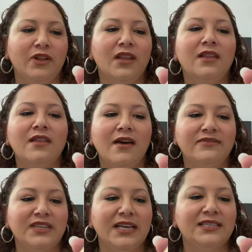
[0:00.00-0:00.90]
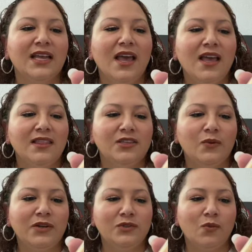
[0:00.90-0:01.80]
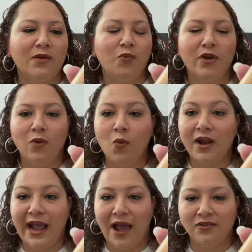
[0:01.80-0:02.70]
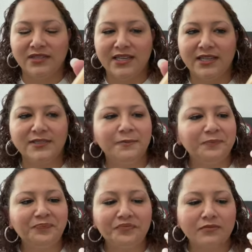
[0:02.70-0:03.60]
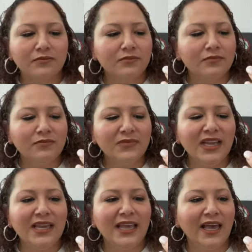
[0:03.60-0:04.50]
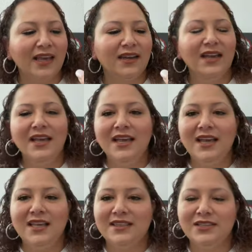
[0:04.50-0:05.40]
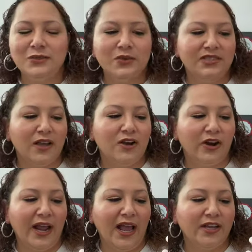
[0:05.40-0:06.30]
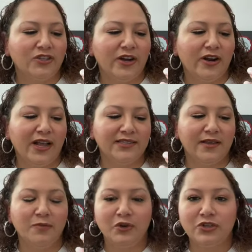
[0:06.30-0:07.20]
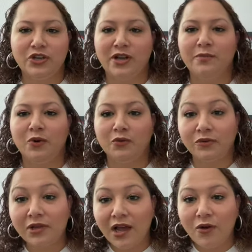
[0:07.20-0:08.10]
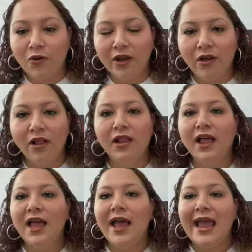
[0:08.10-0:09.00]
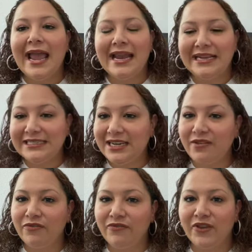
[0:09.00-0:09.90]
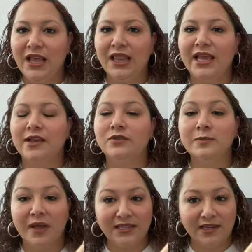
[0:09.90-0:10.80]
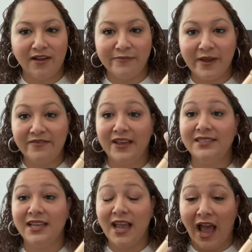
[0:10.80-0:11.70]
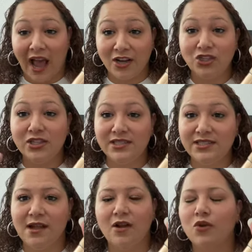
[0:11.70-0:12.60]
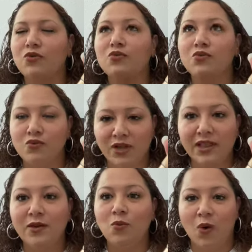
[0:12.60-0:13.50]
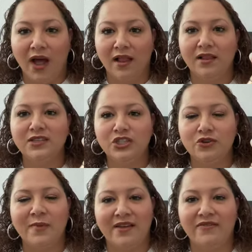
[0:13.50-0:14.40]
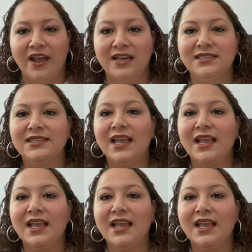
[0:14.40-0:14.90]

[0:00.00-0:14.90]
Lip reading: Loved it. This one is 1.1 ounces. Again, this was a great hydrator. It has kombucha and marula oil, and I didn't feel like it was melting off my face. It actually stuck really well to my face.